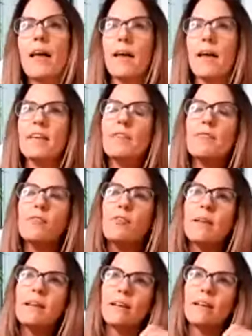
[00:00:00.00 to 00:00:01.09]
think for
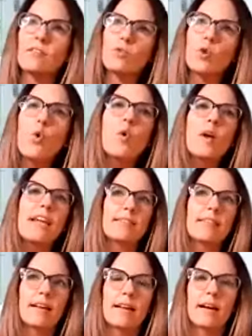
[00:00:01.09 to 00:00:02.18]
me it's 2 weeks.
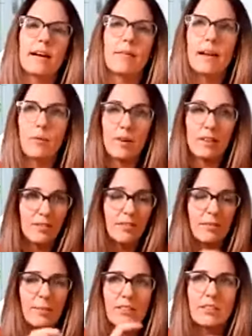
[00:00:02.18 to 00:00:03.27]
And I was going to
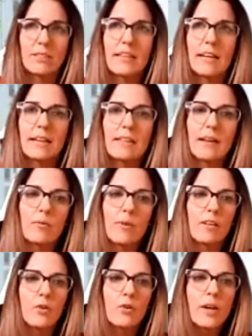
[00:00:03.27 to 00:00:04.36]
mention that when
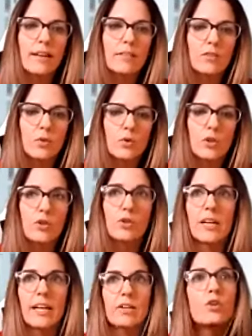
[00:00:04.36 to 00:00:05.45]
you get
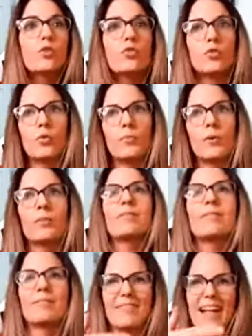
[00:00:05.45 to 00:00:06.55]
used to, but
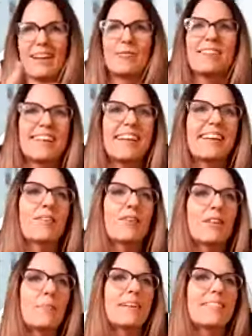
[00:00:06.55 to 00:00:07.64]
like we said, it all
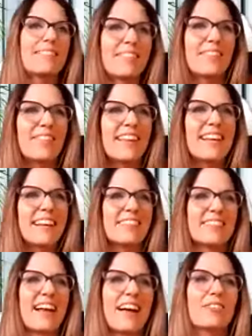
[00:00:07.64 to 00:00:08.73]
depends on their thinking
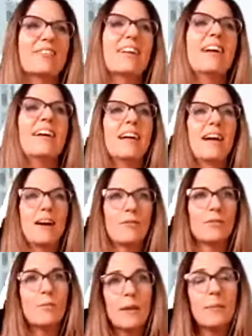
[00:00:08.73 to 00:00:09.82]
styles.
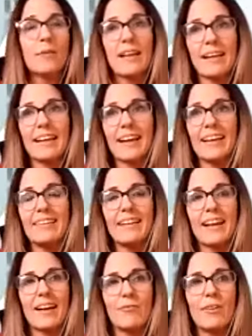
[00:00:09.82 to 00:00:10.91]
There are people that can,
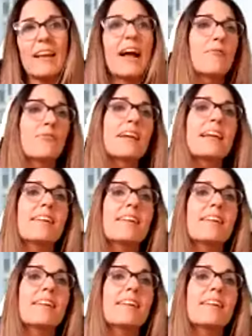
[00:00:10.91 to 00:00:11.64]
we have three